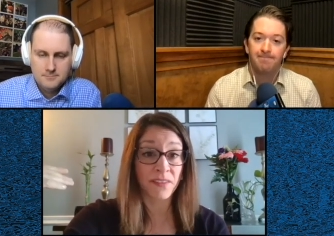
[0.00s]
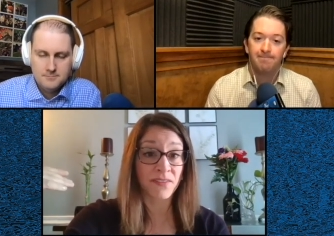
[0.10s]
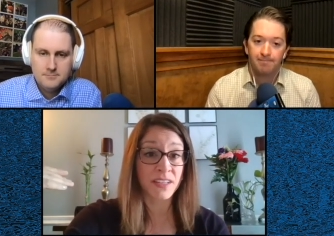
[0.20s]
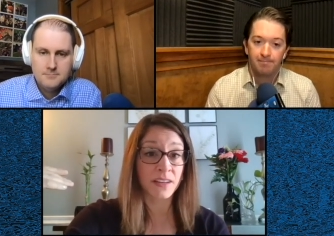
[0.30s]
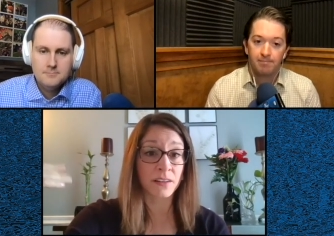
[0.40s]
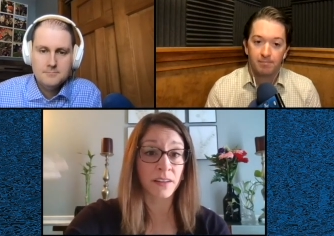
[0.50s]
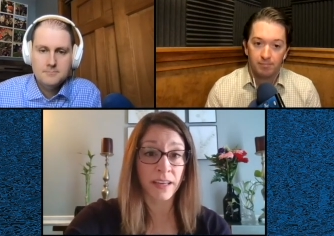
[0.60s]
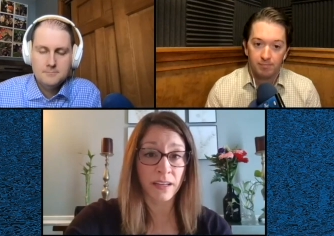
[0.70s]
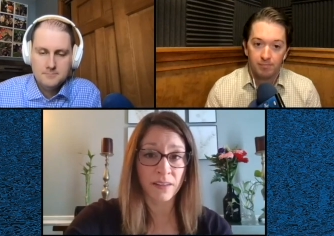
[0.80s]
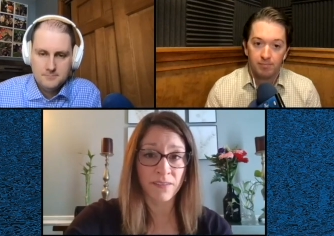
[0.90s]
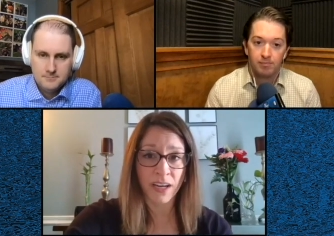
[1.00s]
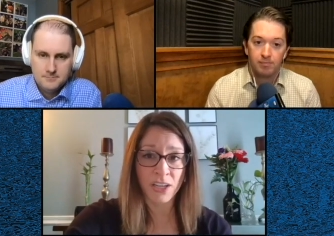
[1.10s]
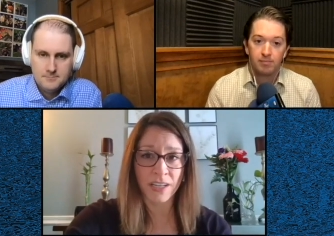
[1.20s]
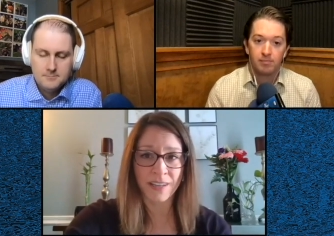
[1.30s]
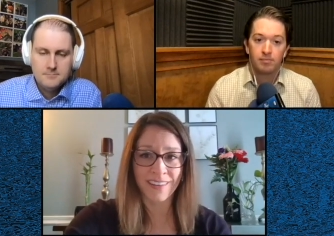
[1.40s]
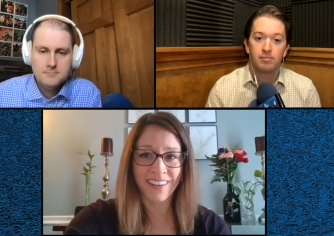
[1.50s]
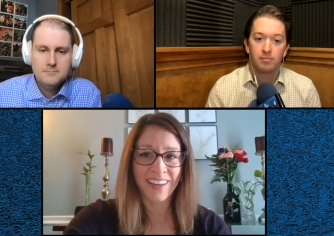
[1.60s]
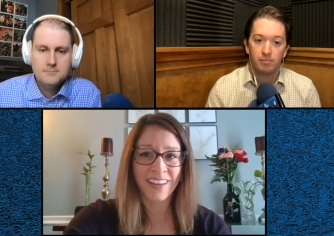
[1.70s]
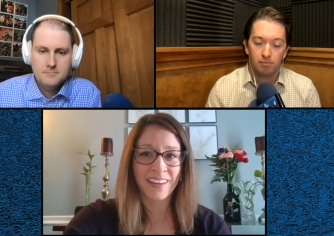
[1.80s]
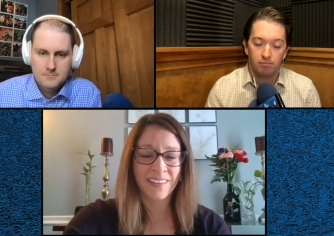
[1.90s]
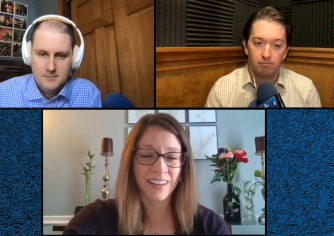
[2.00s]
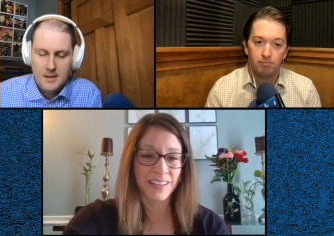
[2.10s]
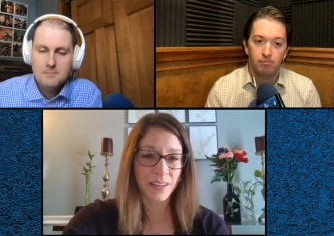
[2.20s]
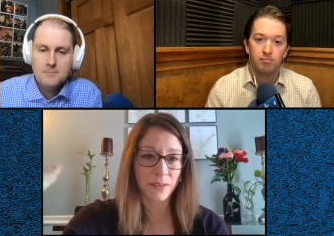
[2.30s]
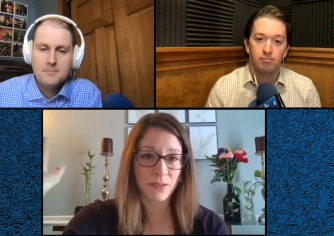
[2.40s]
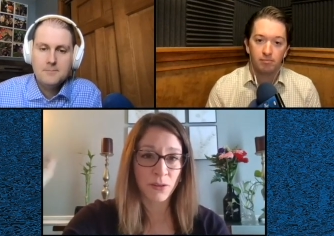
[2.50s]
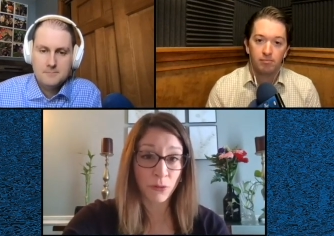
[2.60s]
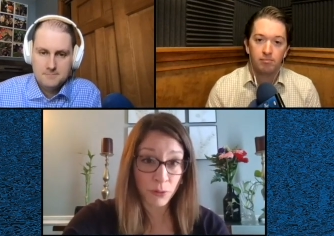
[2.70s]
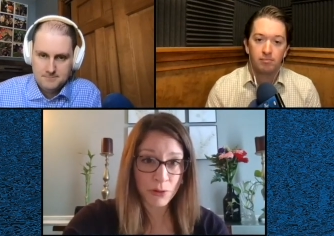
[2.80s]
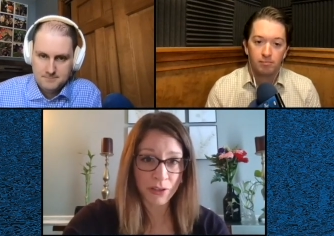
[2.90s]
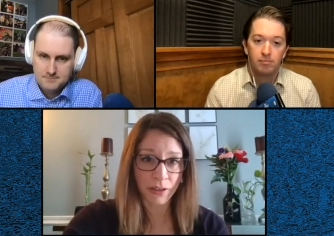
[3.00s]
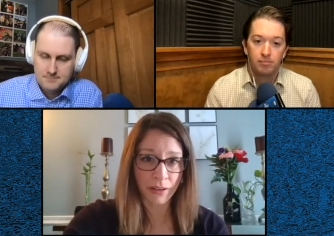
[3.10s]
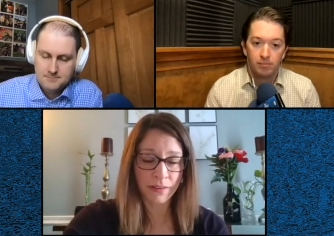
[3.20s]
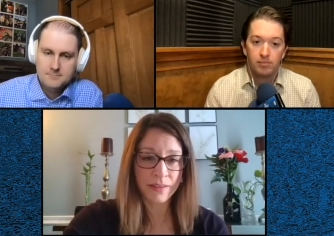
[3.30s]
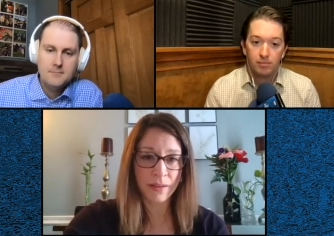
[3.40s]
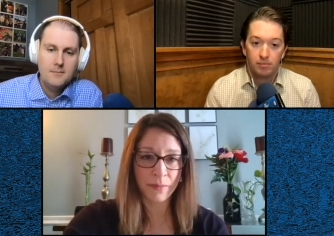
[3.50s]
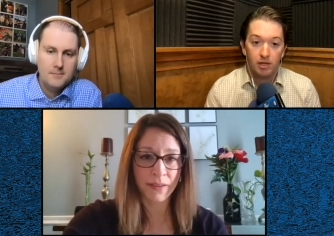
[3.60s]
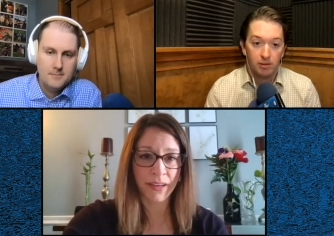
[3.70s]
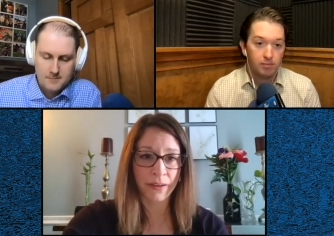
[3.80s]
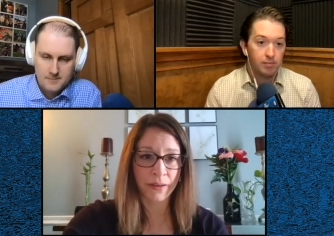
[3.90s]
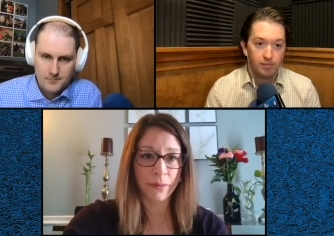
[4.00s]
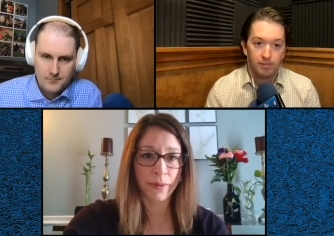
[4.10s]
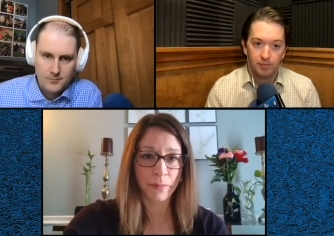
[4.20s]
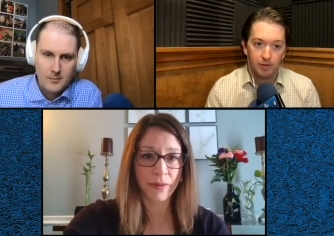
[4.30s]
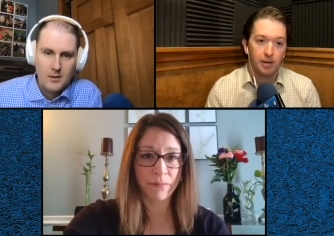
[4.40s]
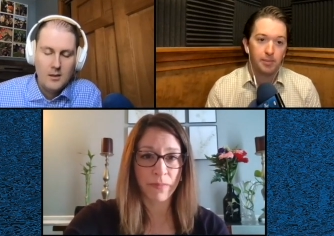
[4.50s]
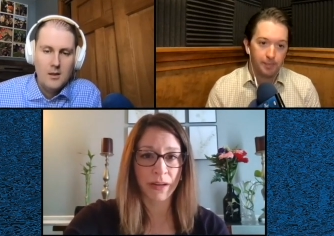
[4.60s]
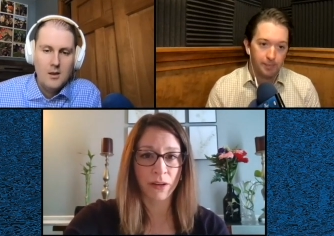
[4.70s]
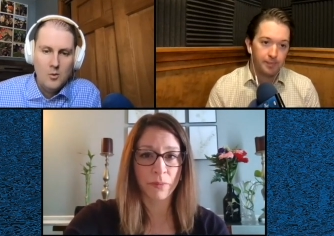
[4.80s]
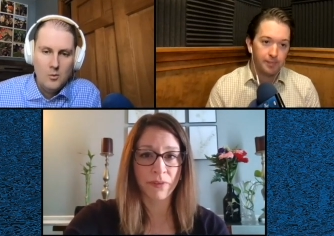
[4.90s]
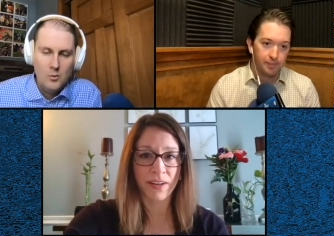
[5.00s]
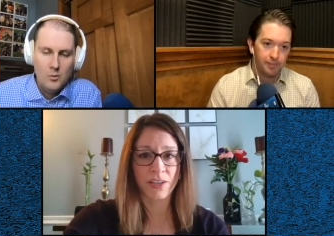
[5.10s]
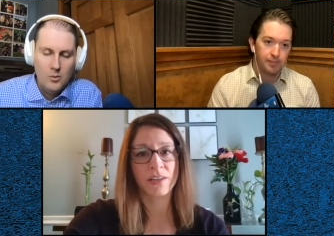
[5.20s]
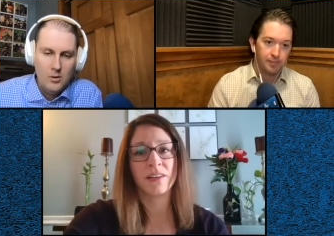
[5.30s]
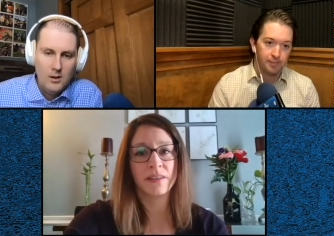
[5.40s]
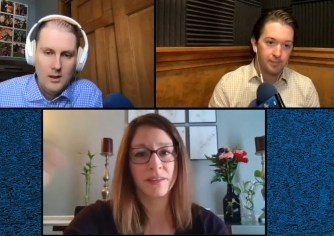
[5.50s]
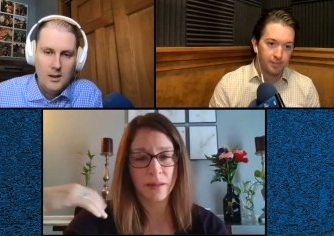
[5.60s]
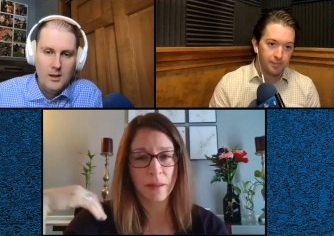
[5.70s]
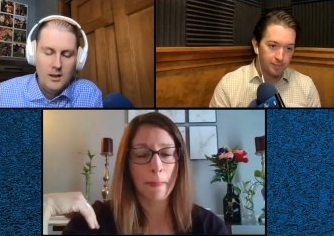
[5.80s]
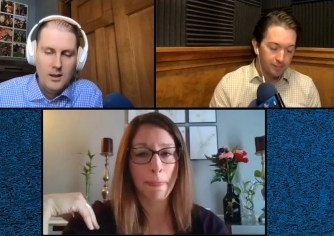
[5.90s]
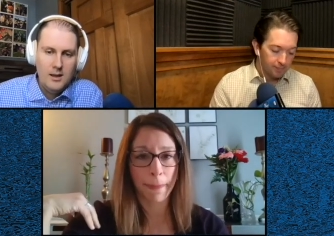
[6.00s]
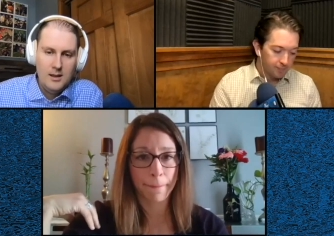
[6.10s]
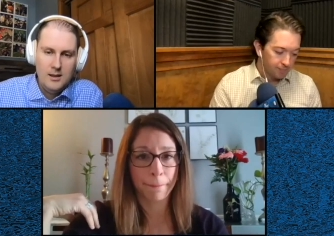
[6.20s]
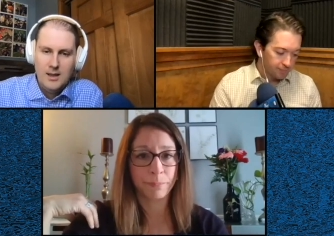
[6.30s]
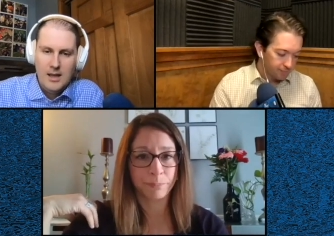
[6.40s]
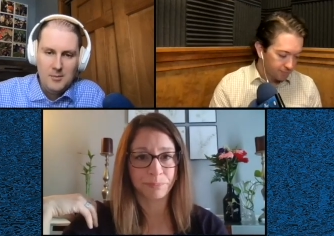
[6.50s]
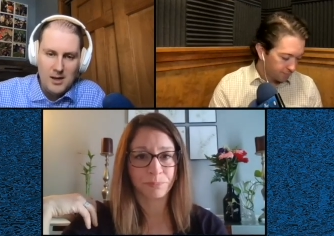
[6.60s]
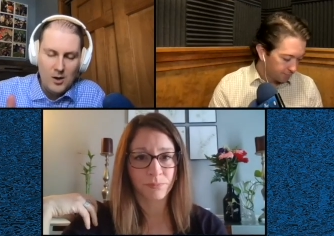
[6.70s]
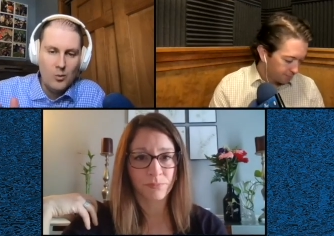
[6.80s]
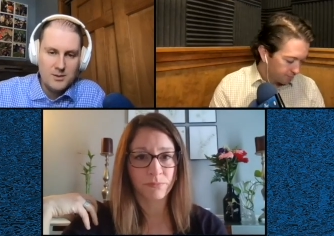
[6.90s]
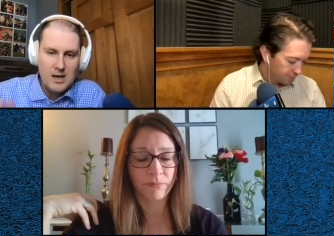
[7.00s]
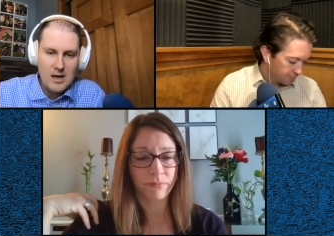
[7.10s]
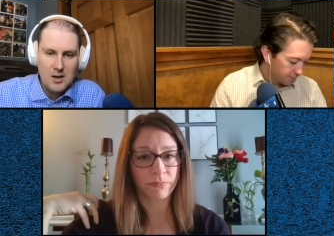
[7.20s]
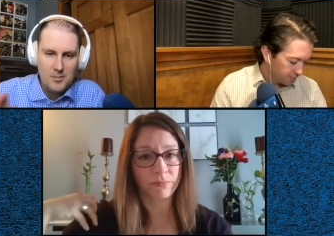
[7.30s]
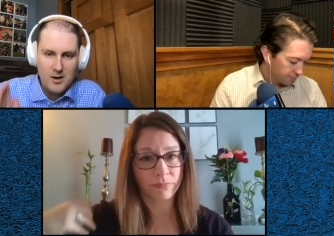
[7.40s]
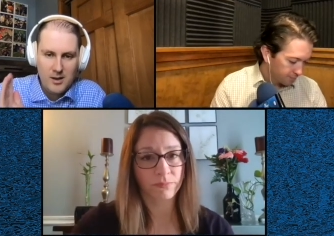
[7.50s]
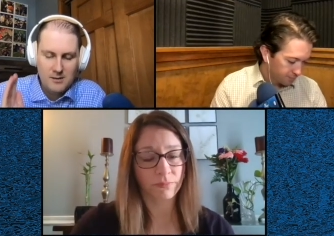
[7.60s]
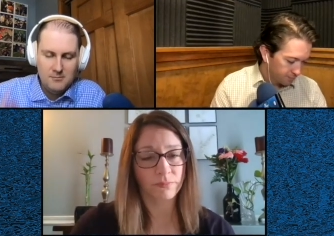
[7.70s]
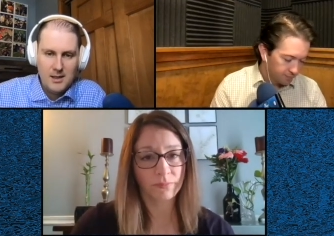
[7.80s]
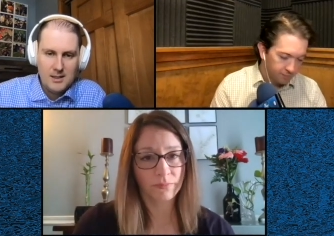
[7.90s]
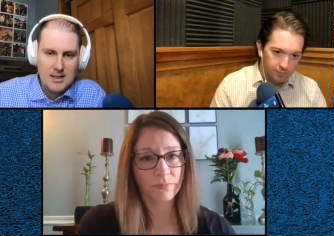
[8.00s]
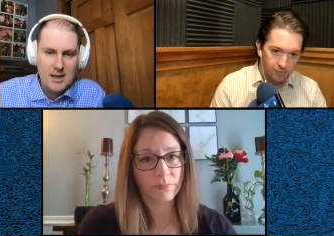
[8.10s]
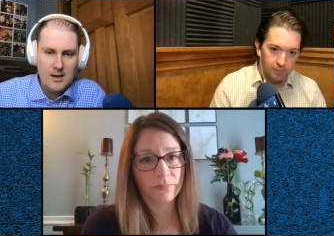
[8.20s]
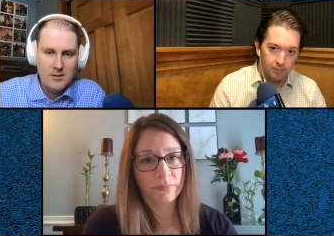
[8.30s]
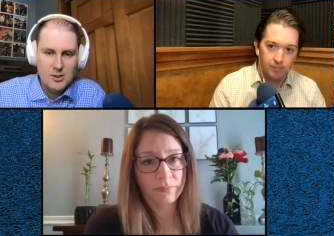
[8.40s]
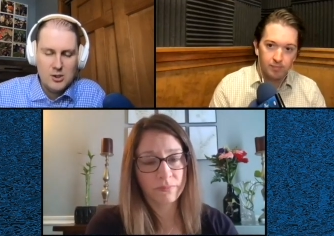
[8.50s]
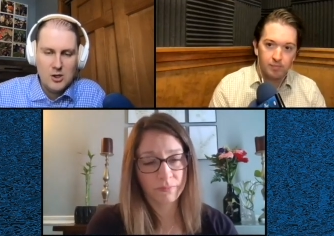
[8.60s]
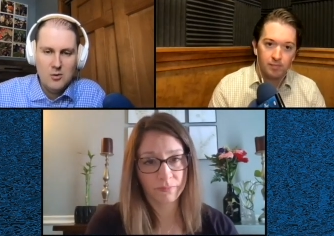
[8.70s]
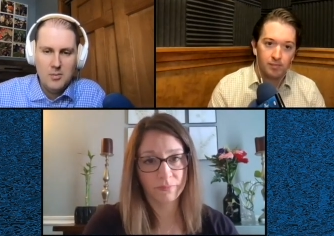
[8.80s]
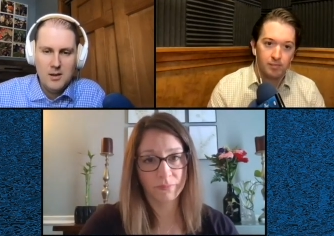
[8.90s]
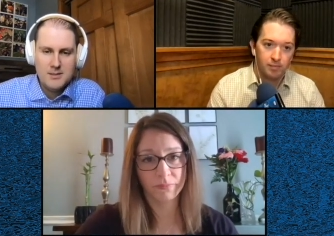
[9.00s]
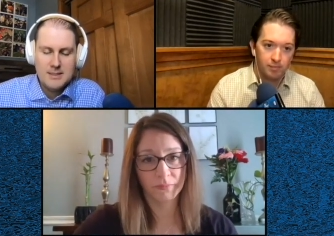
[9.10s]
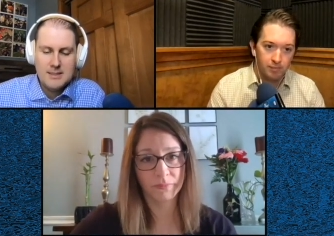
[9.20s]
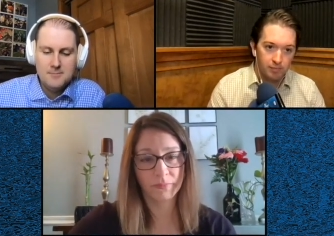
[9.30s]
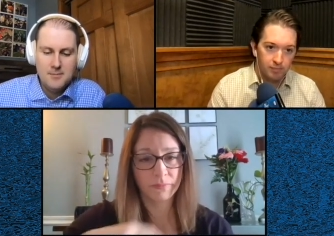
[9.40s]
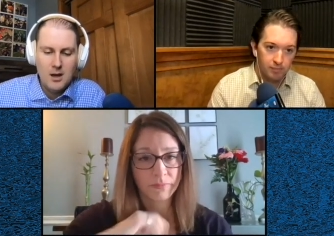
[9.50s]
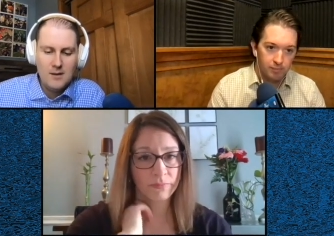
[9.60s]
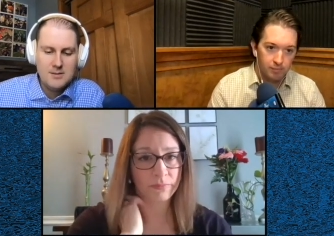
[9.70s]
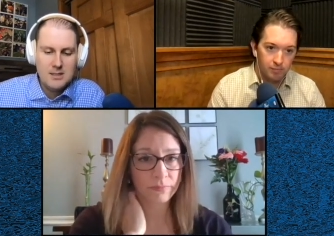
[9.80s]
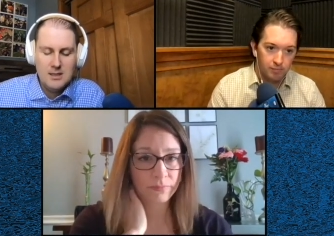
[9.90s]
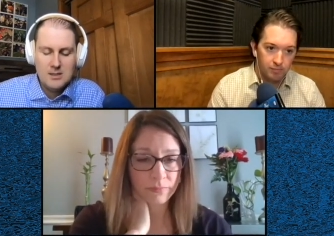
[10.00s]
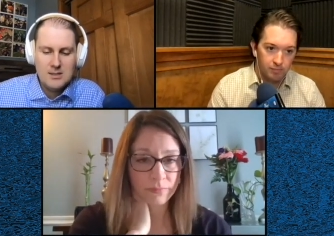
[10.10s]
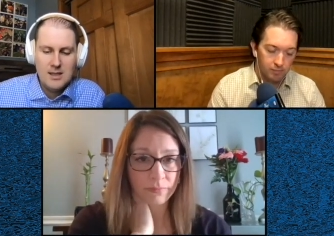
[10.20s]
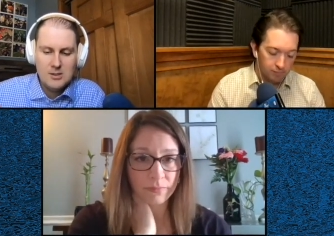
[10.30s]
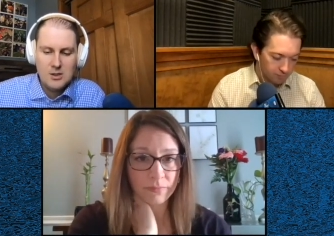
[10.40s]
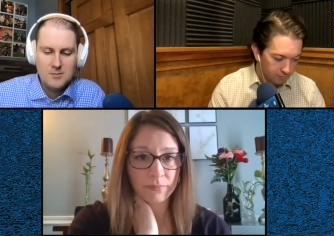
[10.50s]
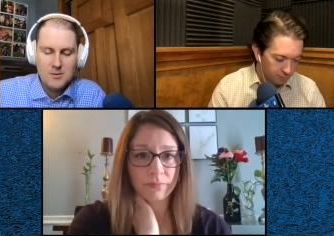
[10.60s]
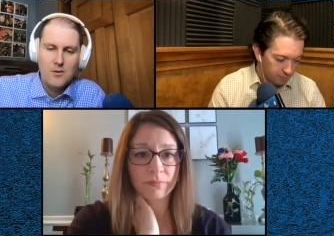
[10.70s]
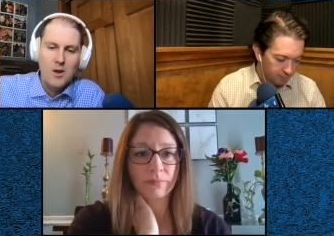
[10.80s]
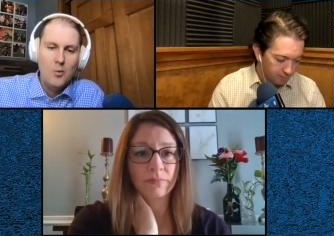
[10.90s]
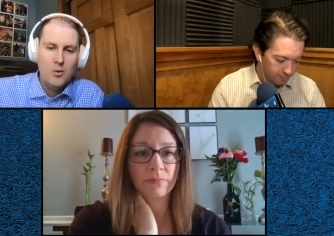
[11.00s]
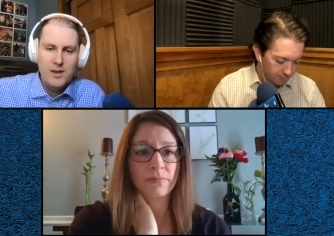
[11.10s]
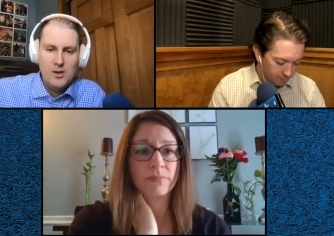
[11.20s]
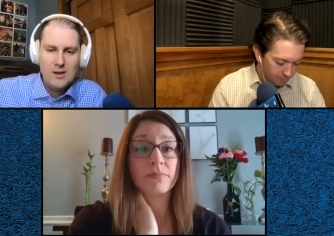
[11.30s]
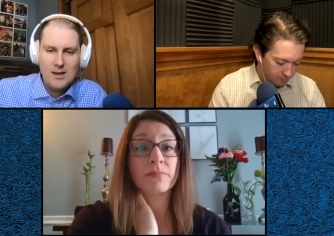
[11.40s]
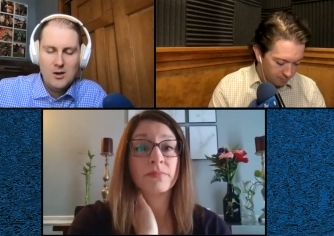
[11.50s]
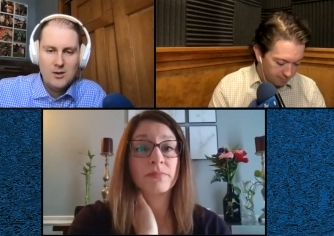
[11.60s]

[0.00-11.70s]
Speaker 1: physical like an infection right? Yep. So crucial to be evaluated by medical professionals.
Speaker 2: And, and, then, Amy, I know we'll talk about it at the end of the show, but um, obviously, and then in terms of, well, then you get your